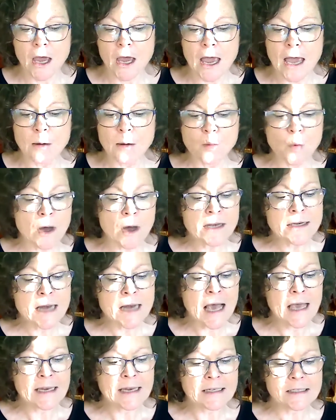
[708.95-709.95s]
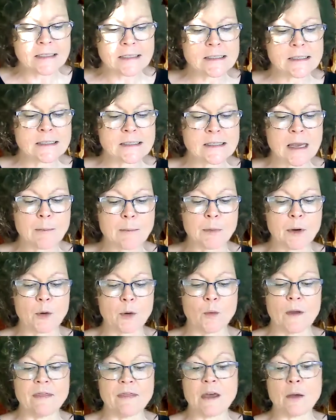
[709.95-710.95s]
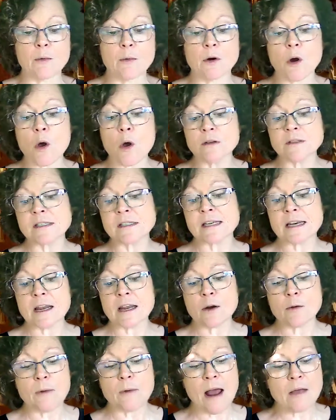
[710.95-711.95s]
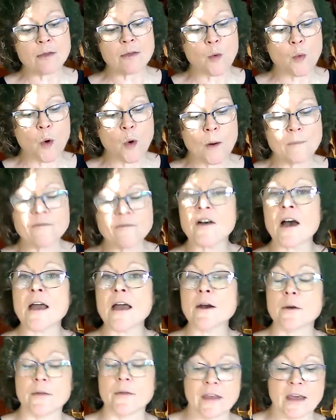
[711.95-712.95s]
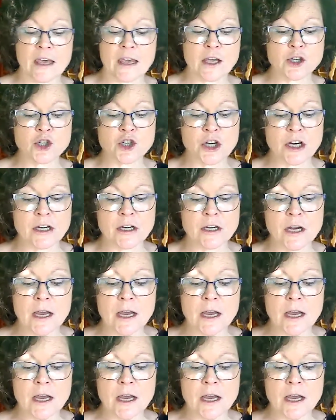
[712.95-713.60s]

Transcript: And one night in December, when they were all sitting around the warm fire in the kitchen,